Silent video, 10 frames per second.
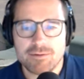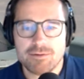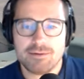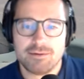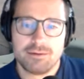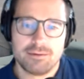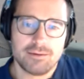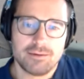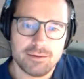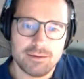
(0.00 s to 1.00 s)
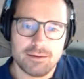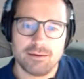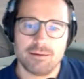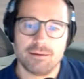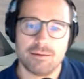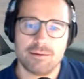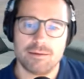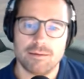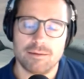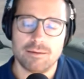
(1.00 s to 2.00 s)

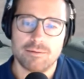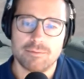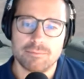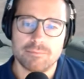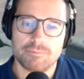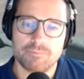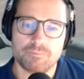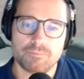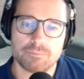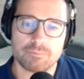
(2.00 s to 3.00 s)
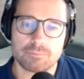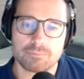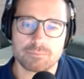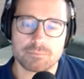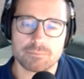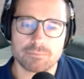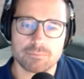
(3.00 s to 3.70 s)
This person isn't speaking.